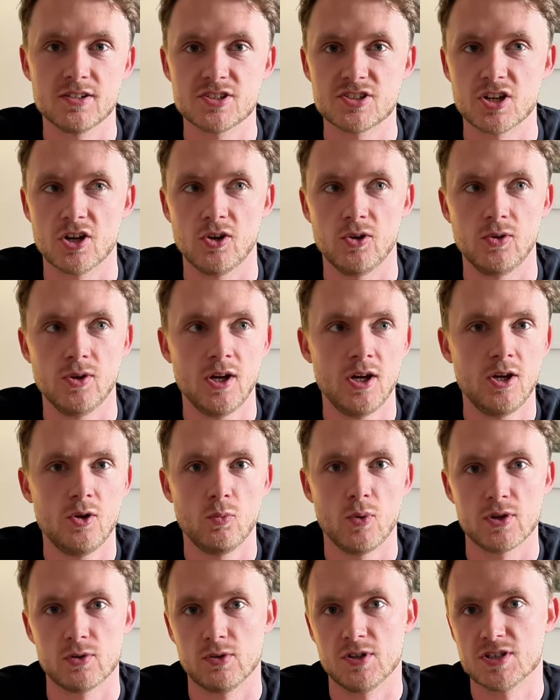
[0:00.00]
So
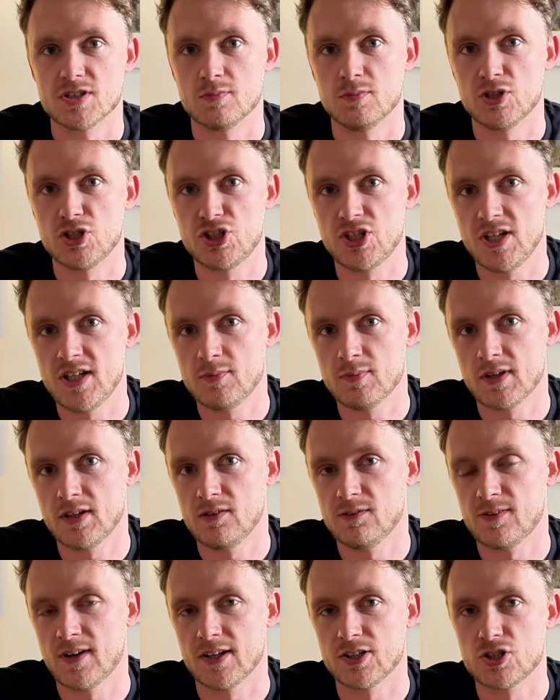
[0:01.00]
whether it's a machine
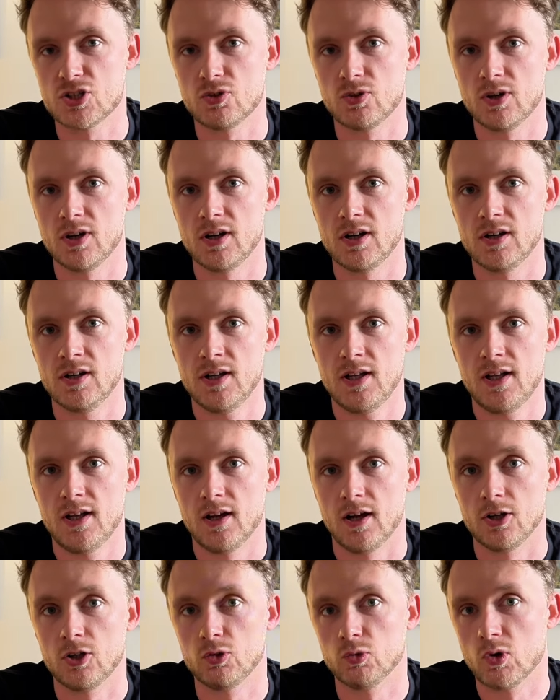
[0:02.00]
manufacturer,
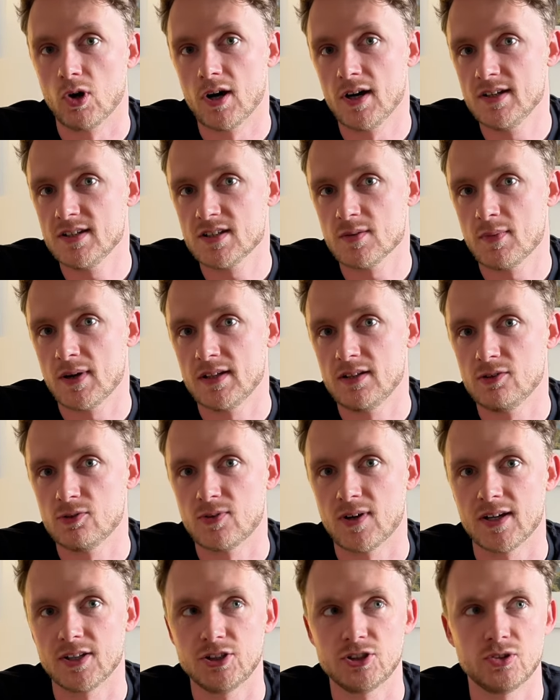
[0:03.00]
a grinder
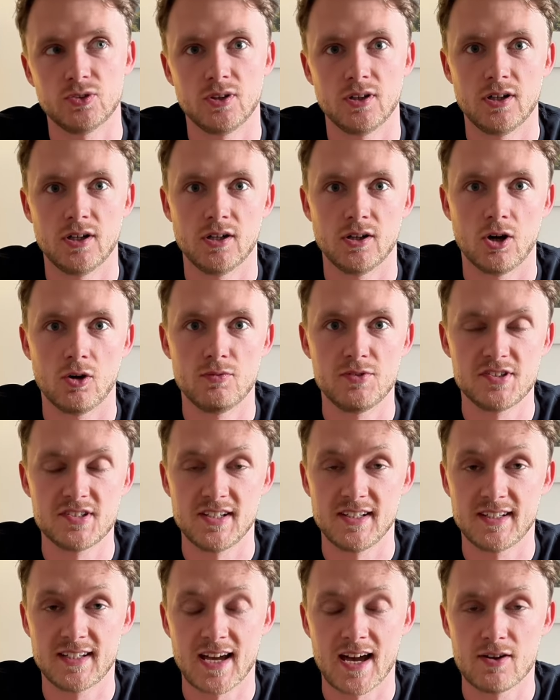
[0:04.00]
manufacturer,
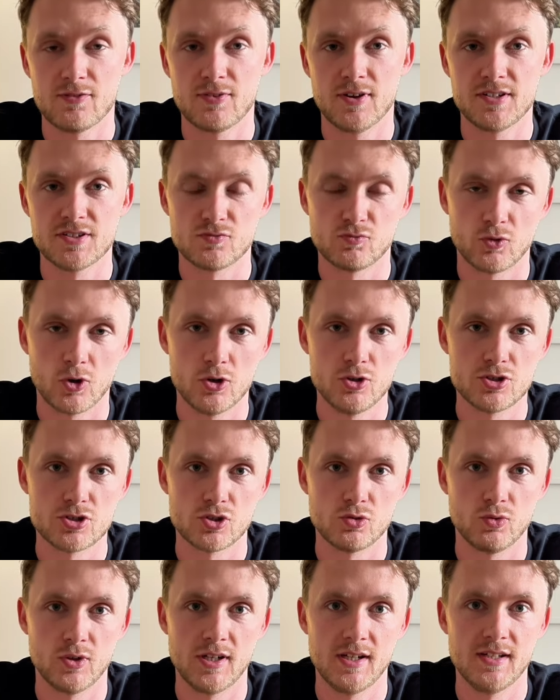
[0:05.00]
obviously cafes and
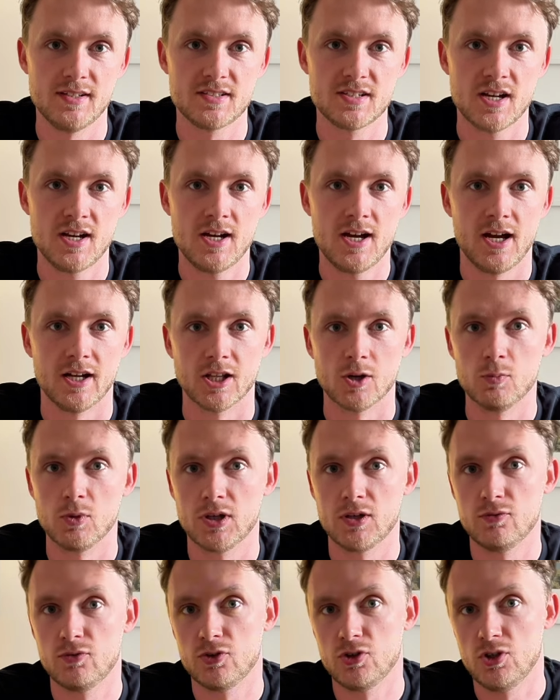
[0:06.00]
roasteries, and I'm
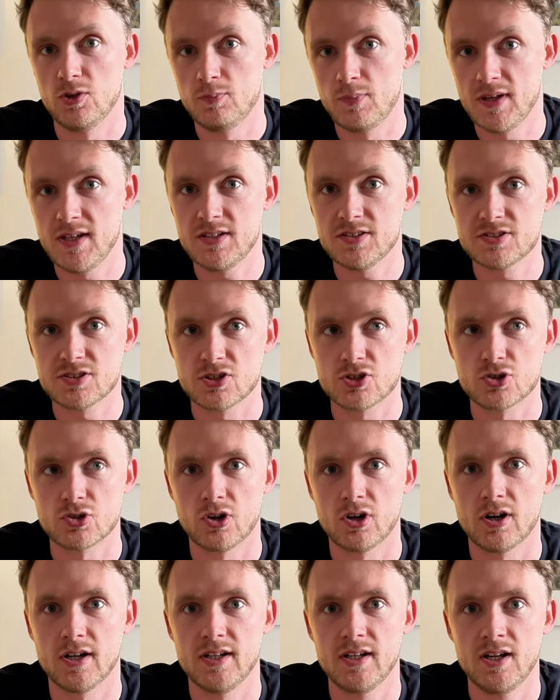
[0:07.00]
looking for new beans to
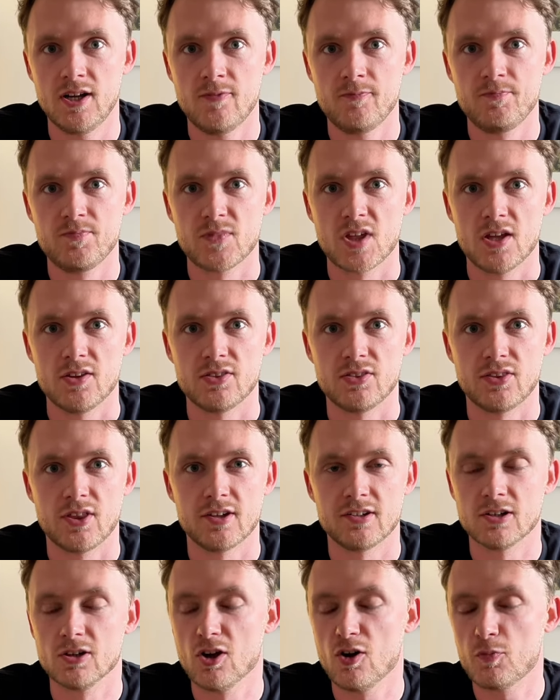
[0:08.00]
try,
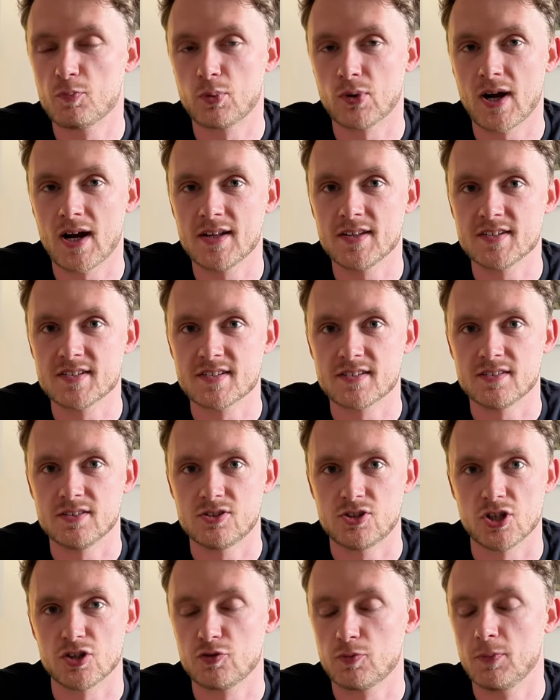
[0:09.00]
there's a lot of brands
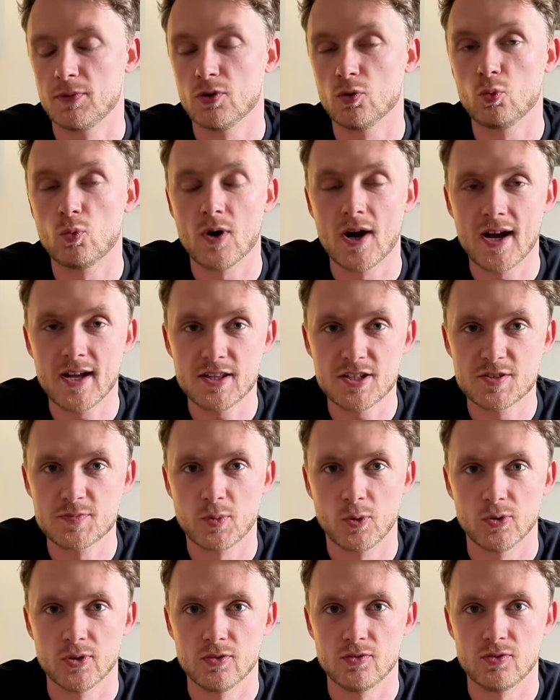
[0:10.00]
just from an awareness
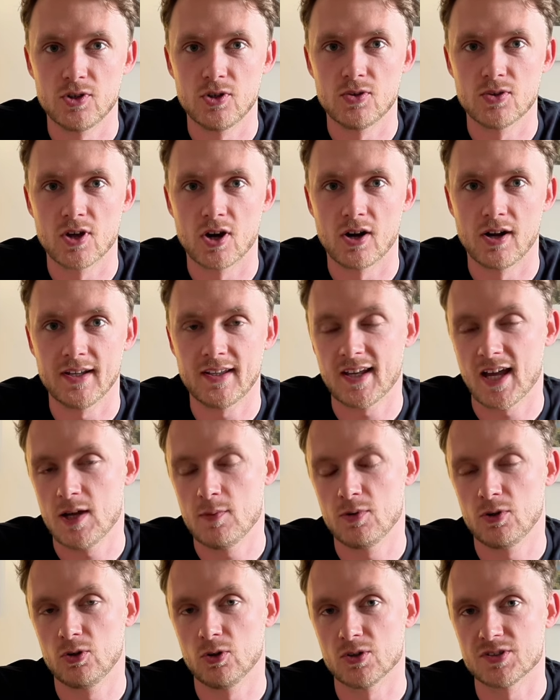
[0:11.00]
point of view that I
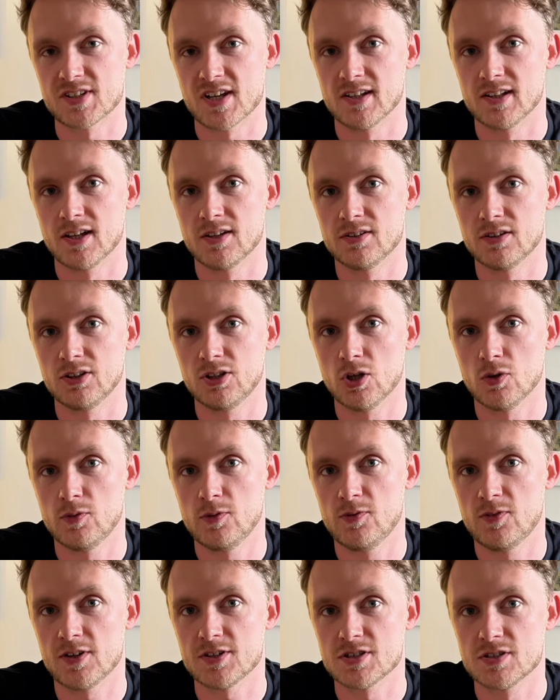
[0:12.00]
came across at London
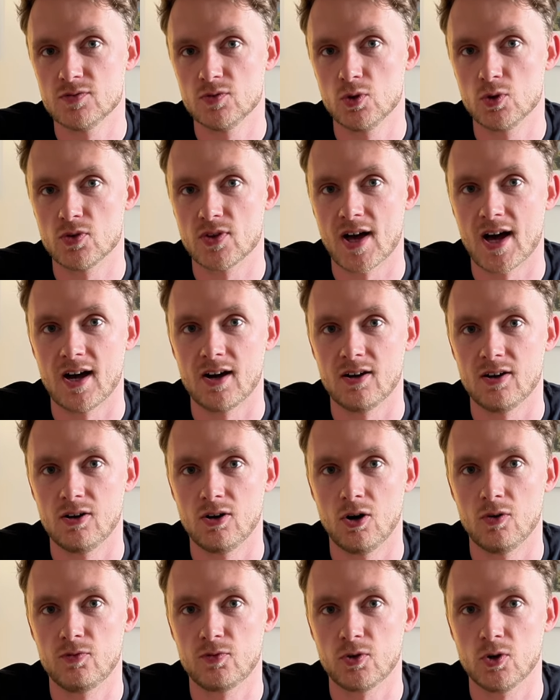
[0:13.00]
Coffee Festival that,
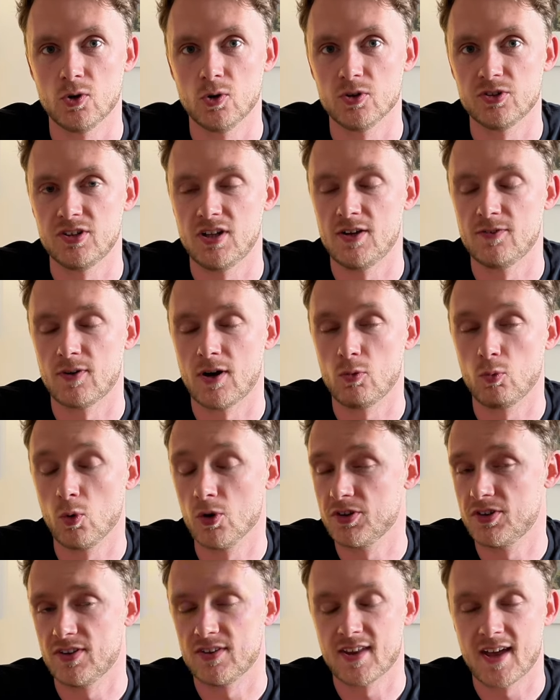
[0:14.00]
of course, if I
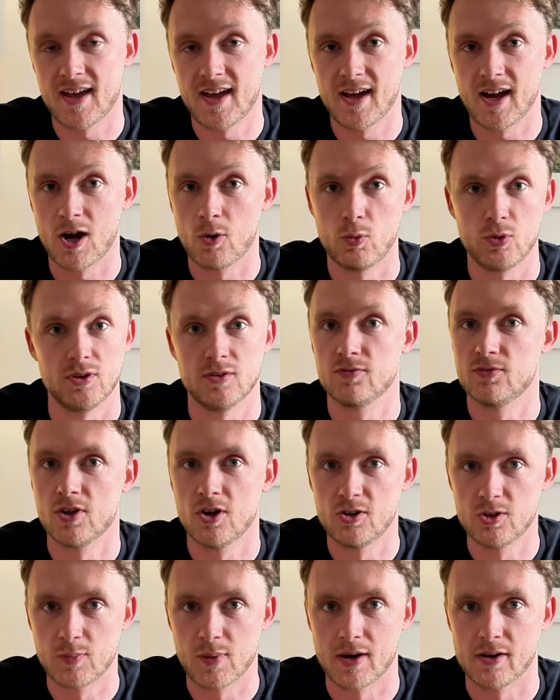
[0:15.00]
wasn't there, I wouldn't have
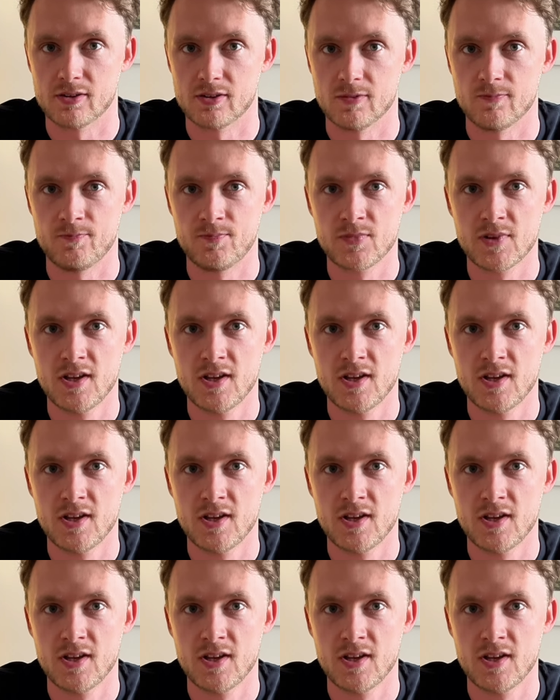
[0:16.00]
known about them.